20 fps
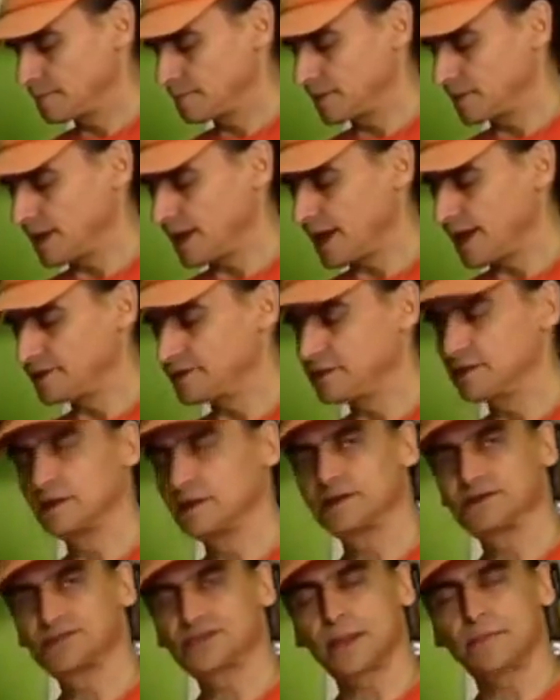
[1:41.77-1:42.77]
And uh,
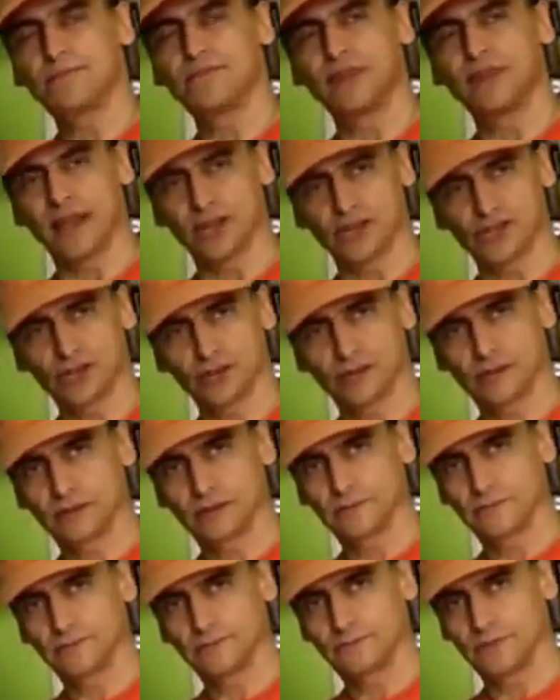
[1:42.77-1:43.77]
some flesh.
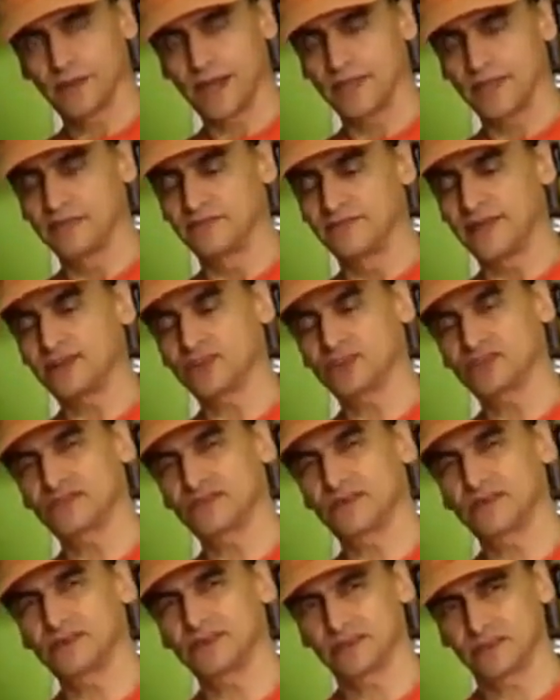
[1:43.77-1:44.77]
And the flesh is
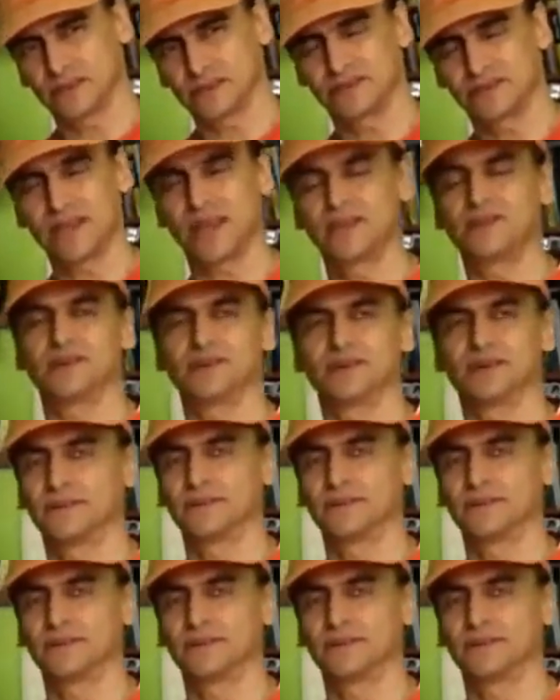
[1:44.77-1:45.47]
very tender.